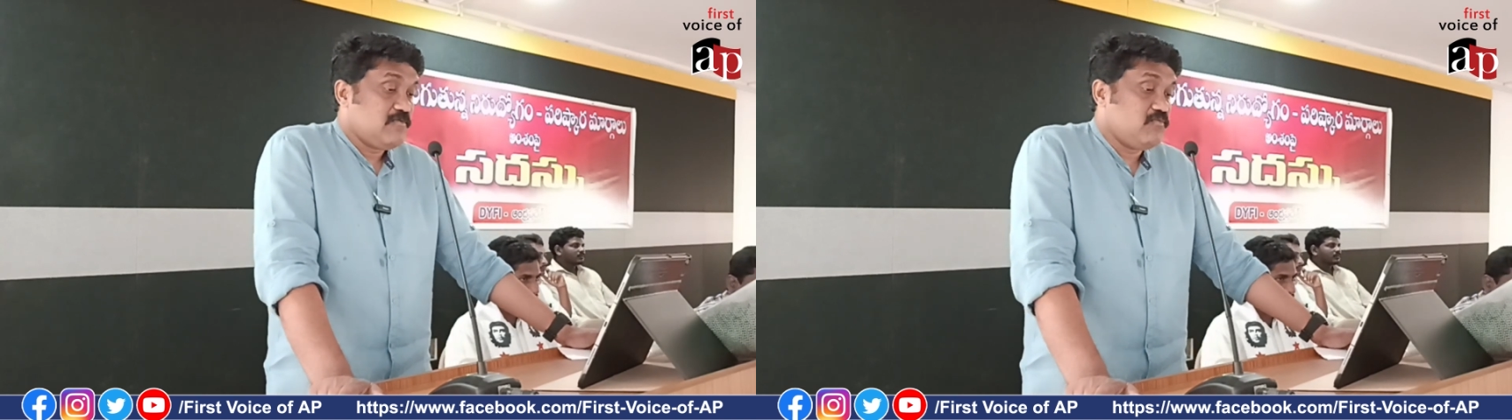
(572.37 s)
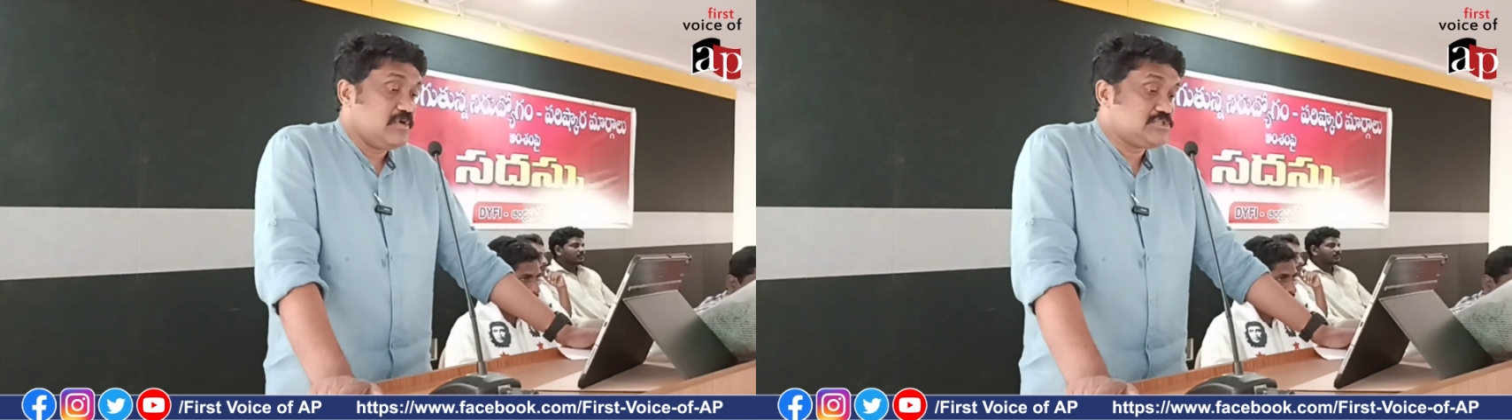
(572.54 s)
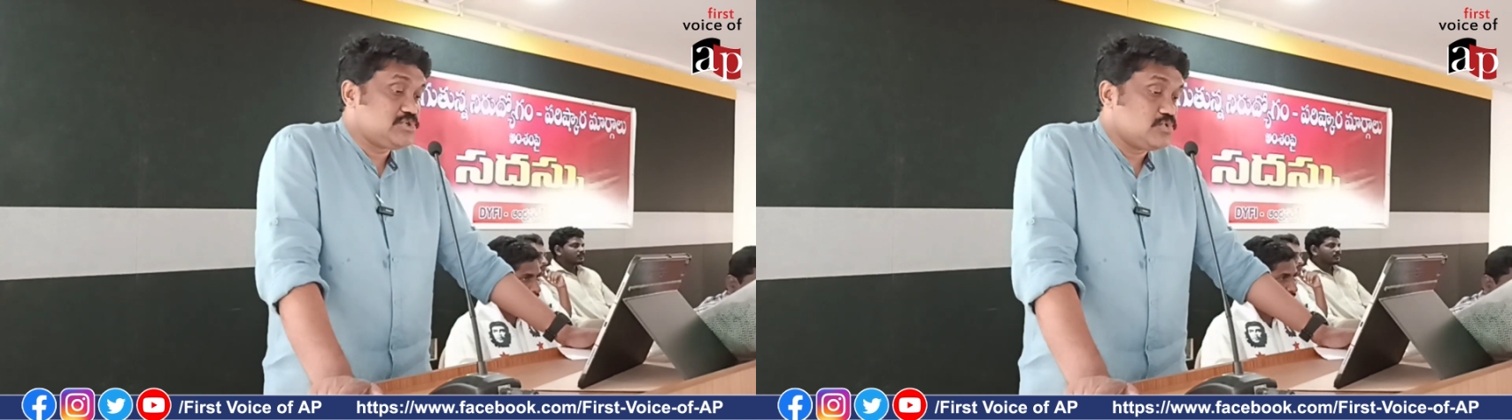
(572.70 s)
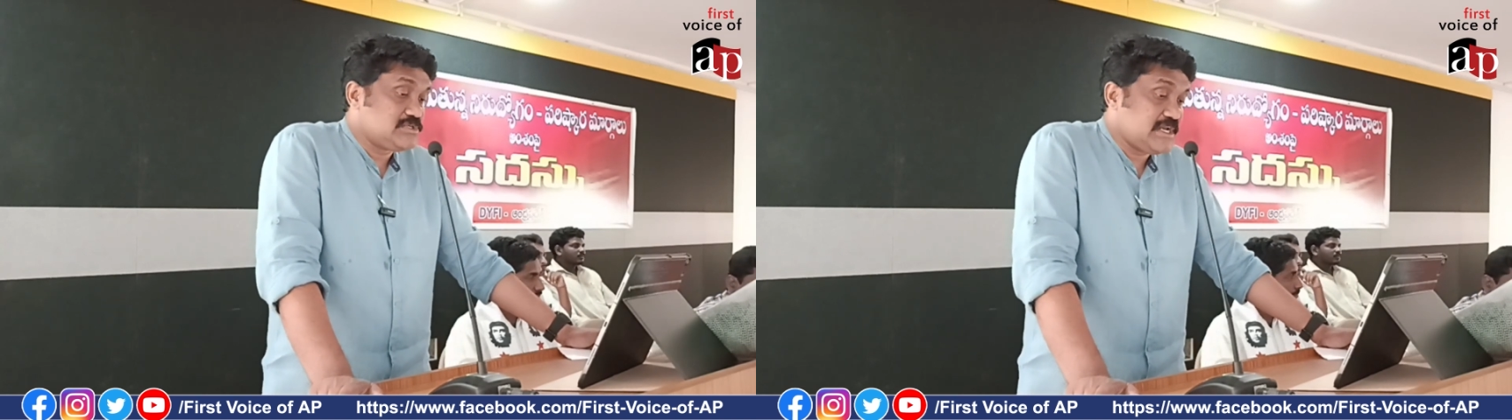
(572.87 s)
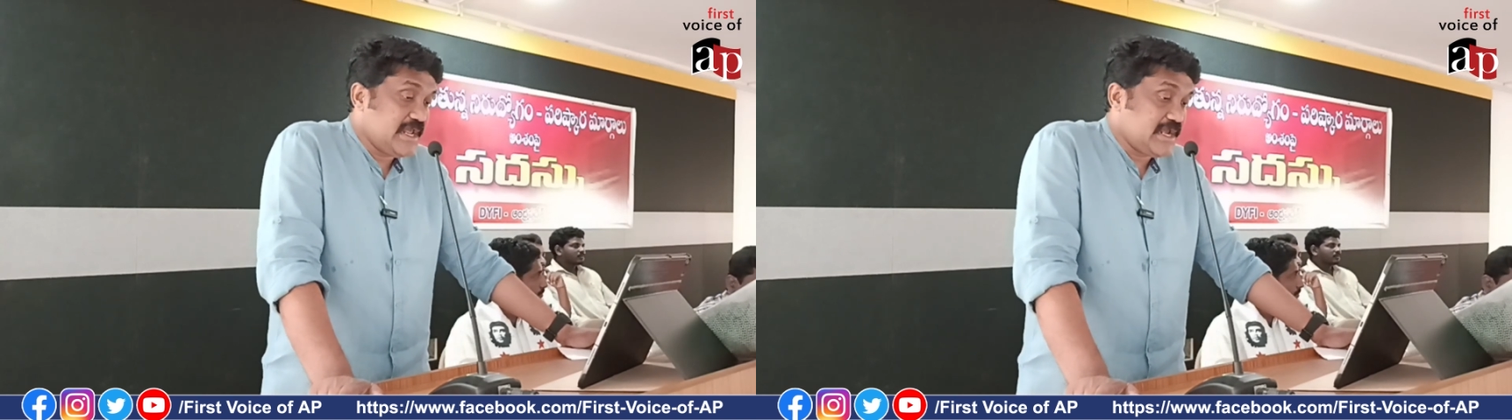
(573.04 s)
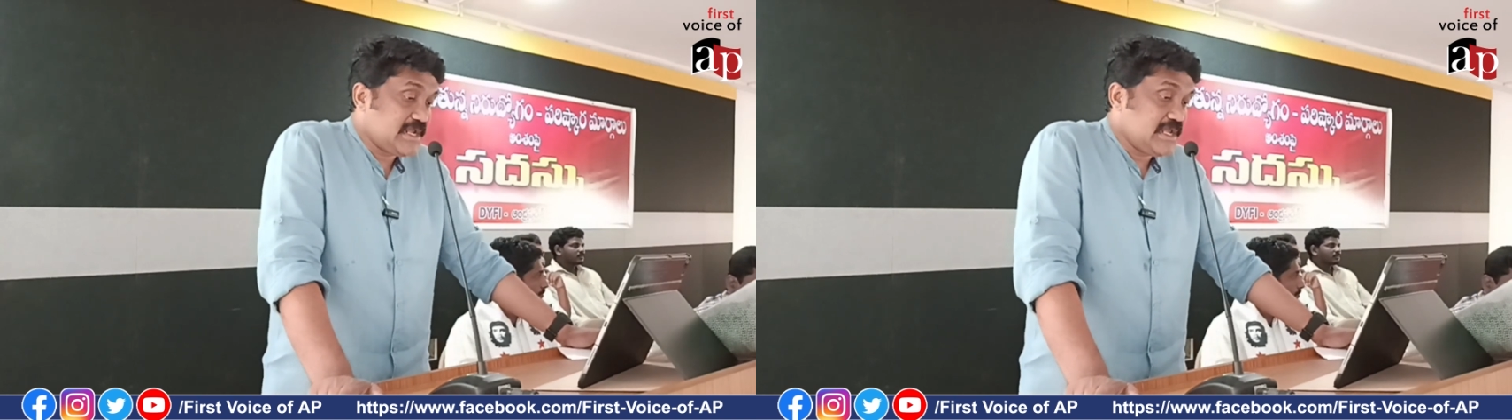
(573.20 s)
which should
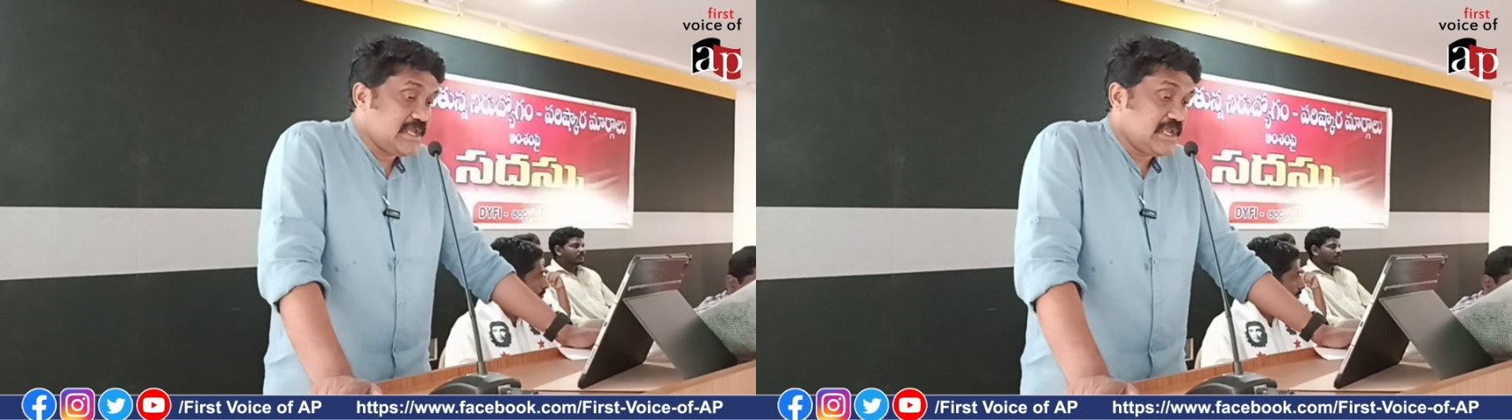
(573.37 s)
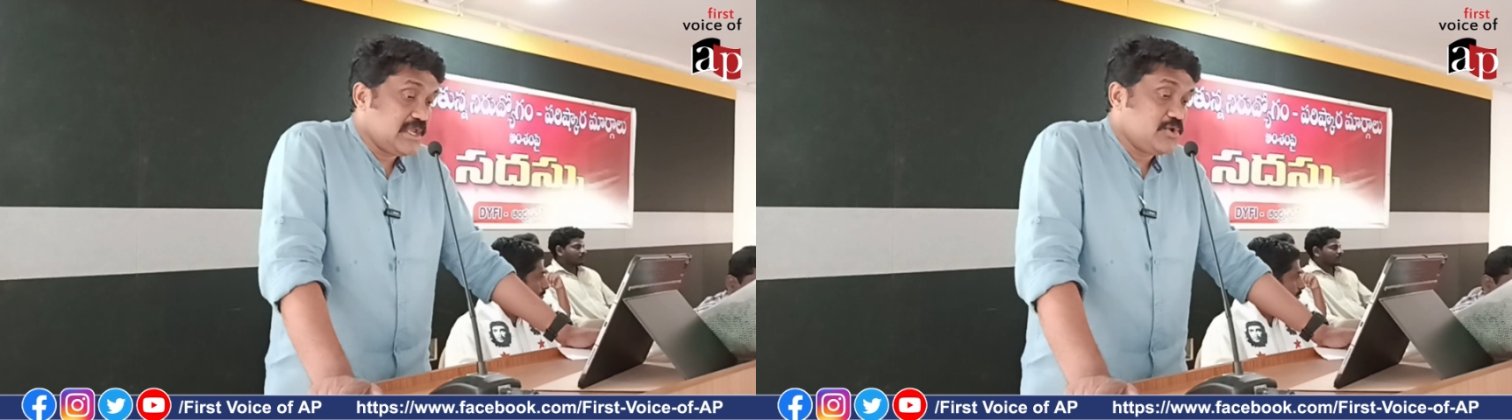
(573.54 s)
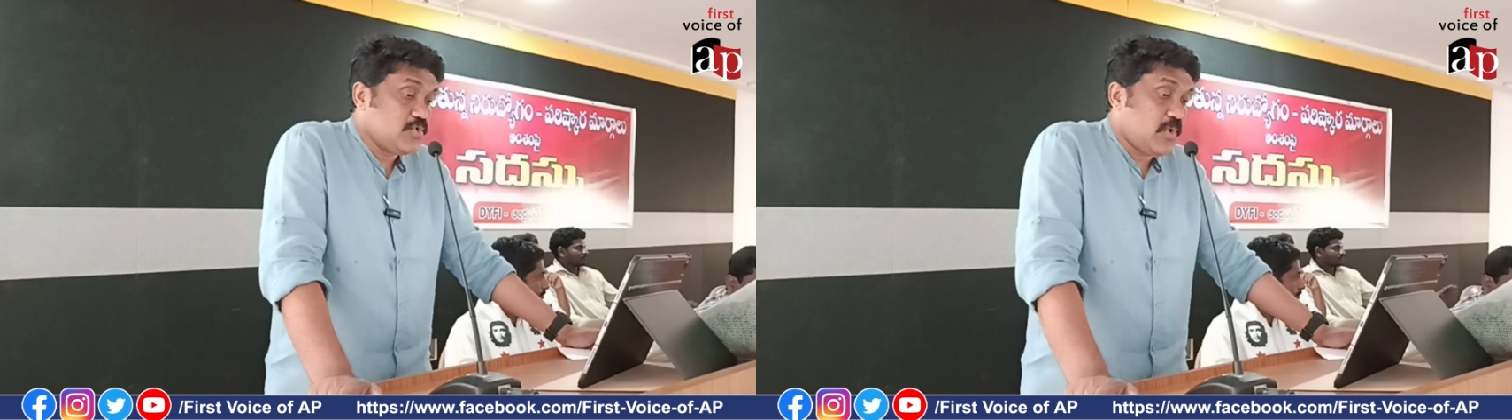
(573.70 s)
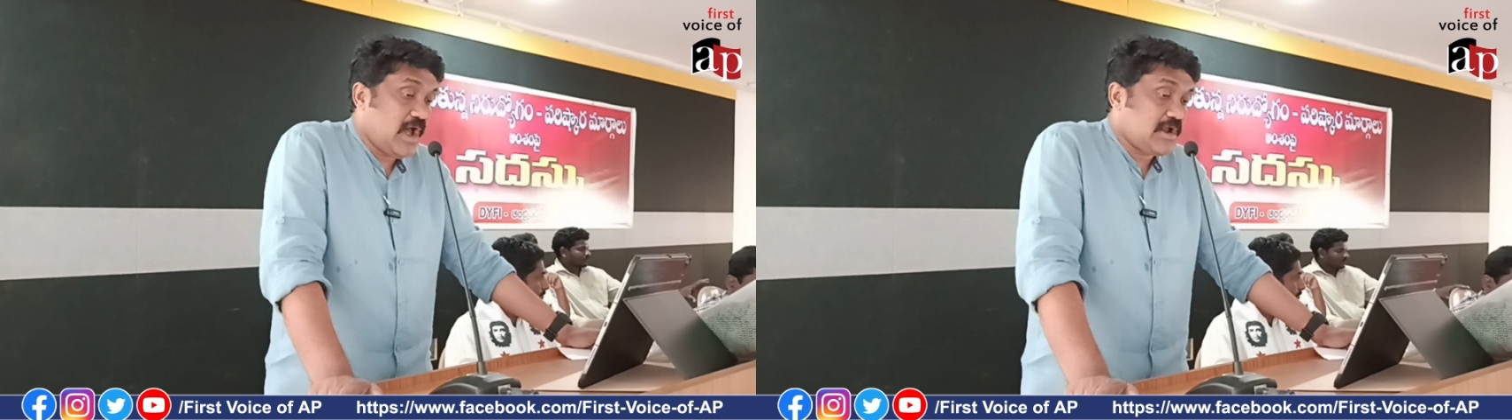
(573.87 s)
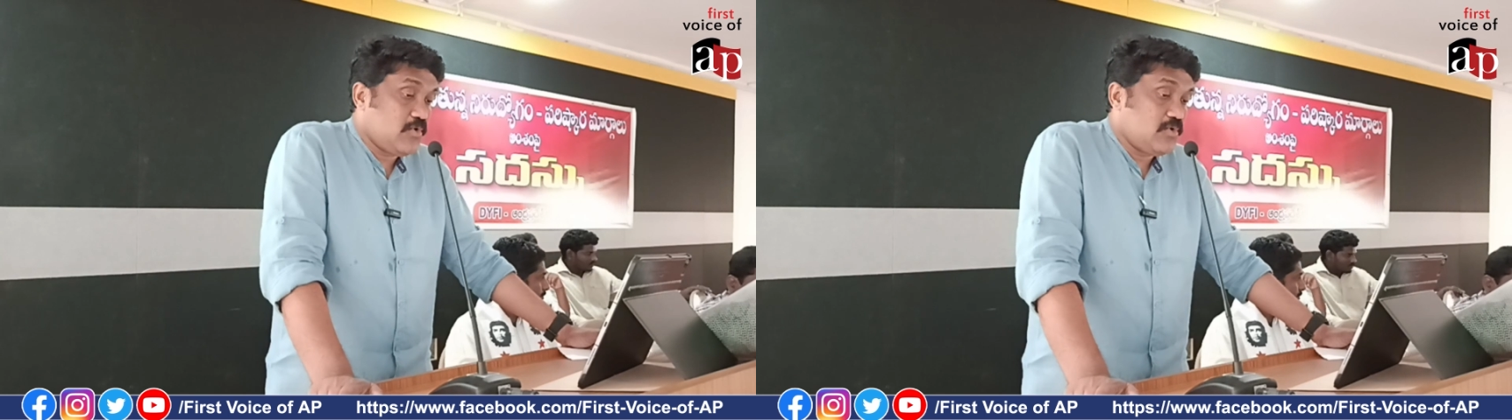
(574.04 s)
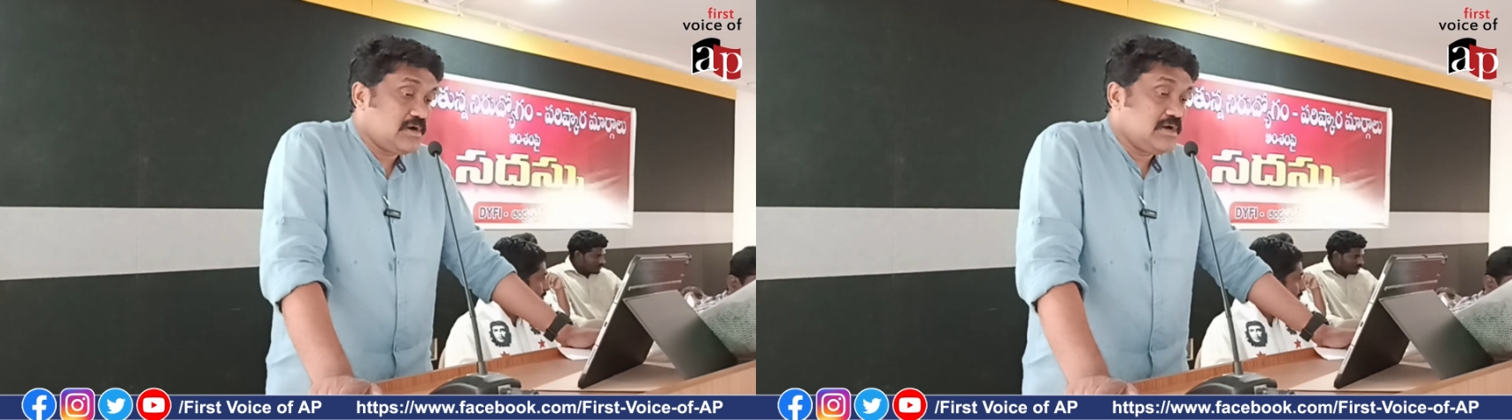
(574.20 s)
take into
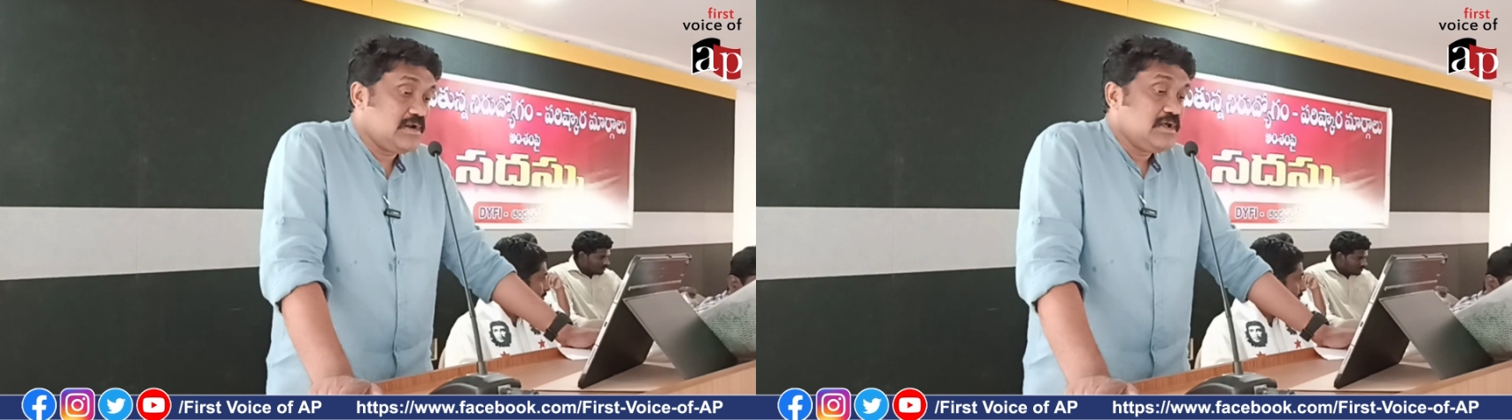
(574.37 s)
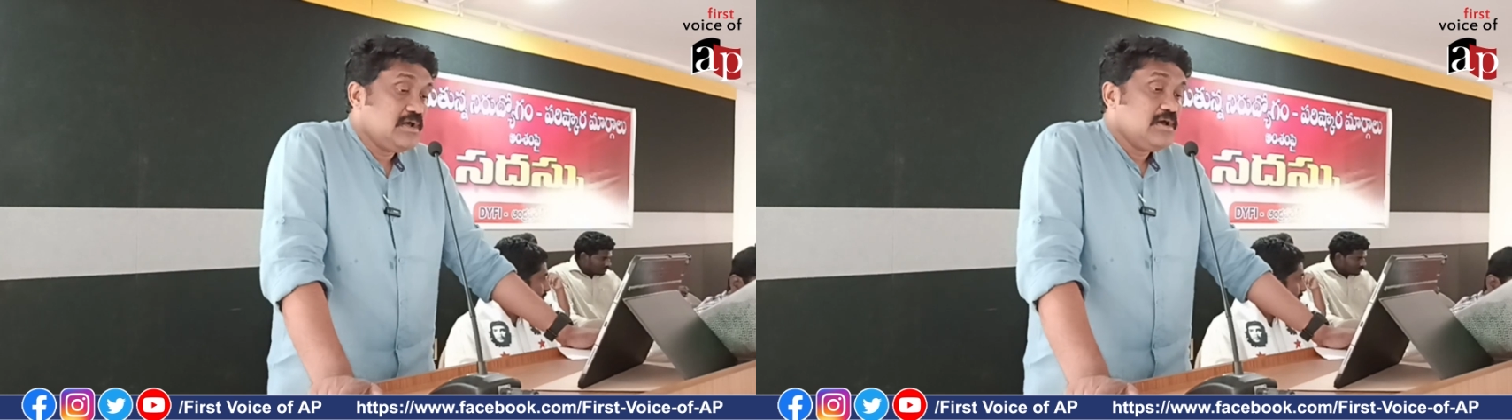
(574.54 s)
account